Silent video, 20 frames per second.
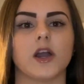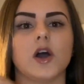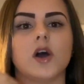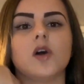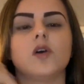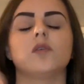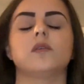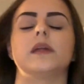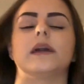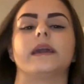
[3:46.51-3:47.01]

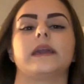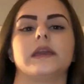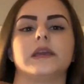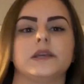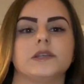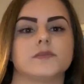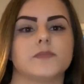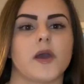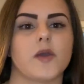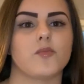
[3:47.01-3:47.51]
oh, like
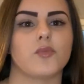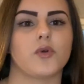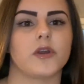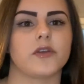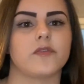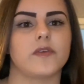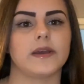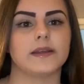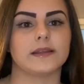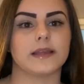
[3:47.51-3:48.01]
he's my
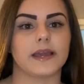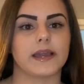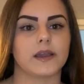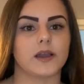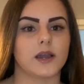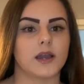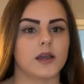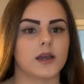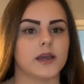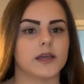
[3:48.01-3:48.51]
boyfriend, like
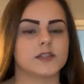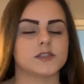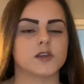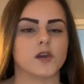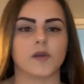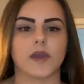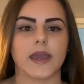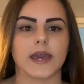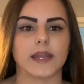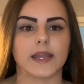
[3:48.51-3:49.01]
it's
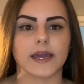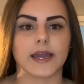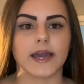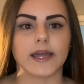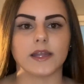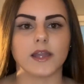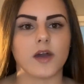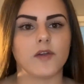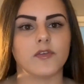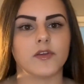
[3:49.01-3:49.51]
okay, like I
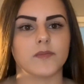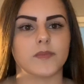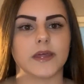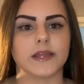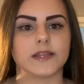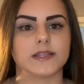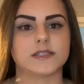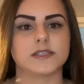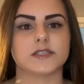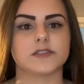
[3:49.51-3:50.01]
love him,
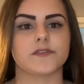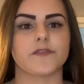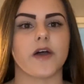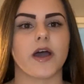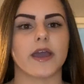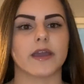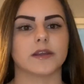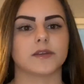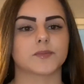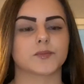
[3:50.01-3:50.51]
like this is
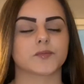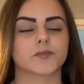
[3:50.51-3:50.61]
fine.